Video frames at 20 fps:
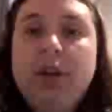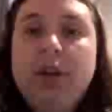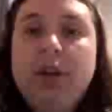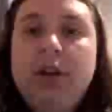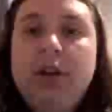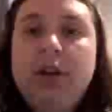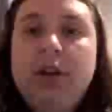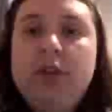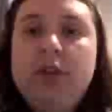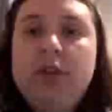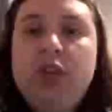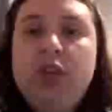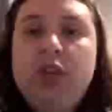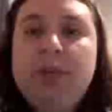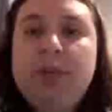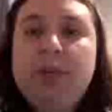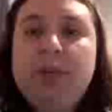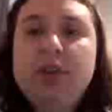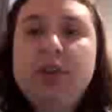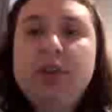Shakespeare is
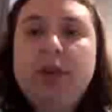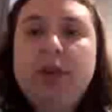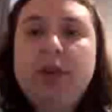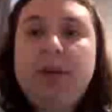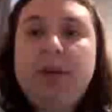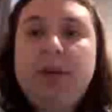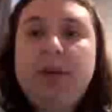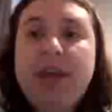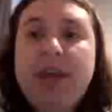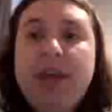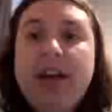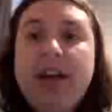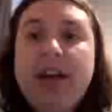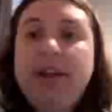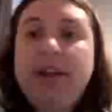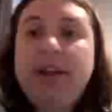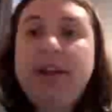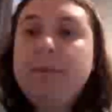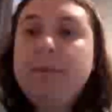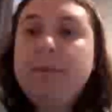credited with adding
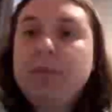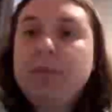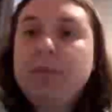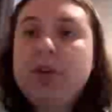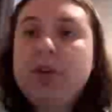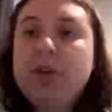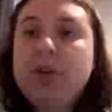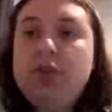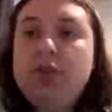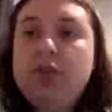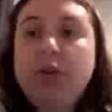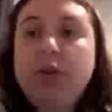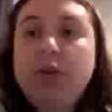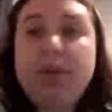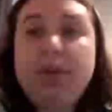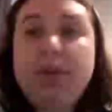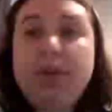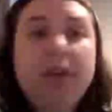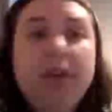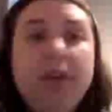2,000 to
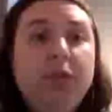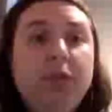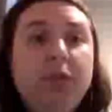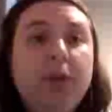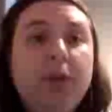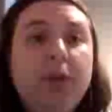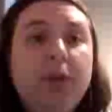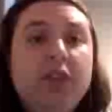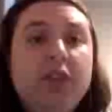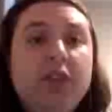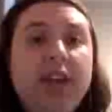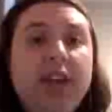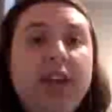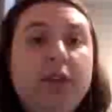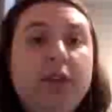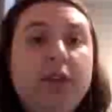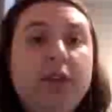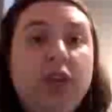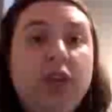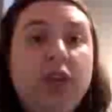3,000 words to the English
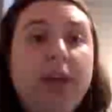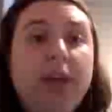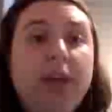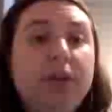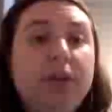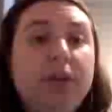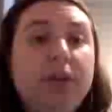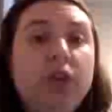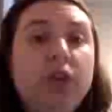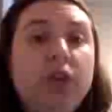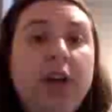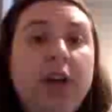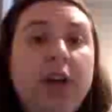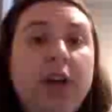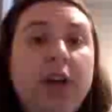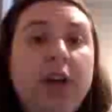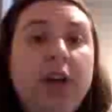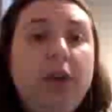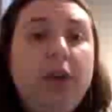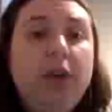language,
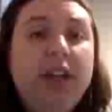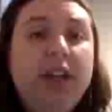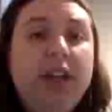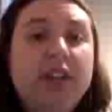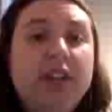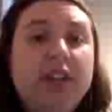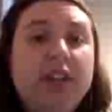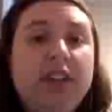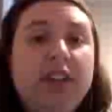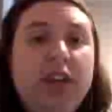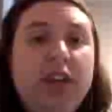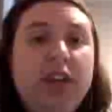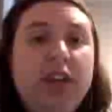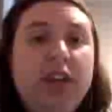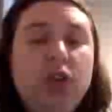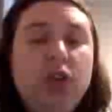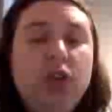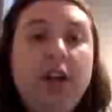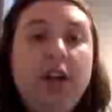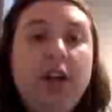including assassination,
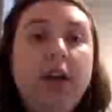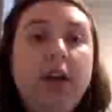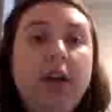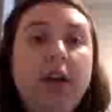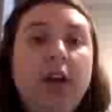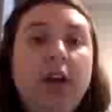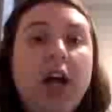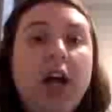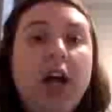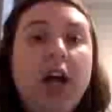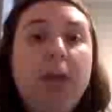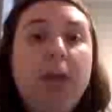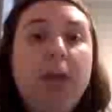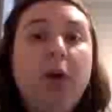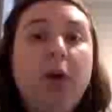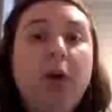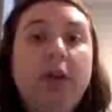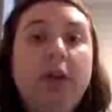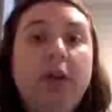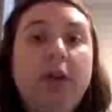eyeball,
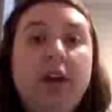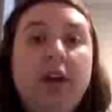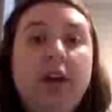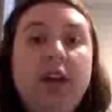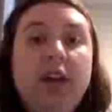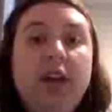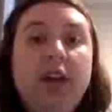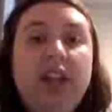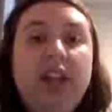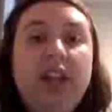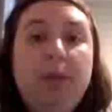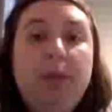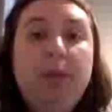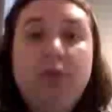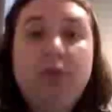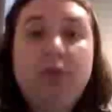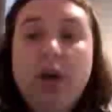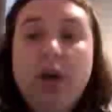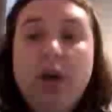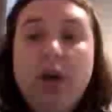leapfrog,
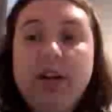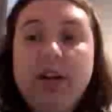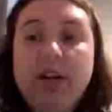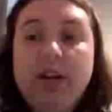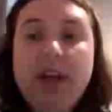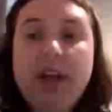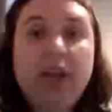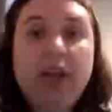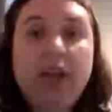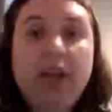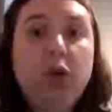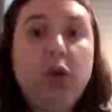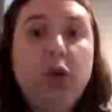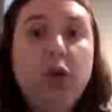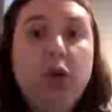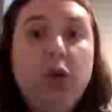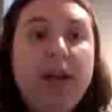and gloomy.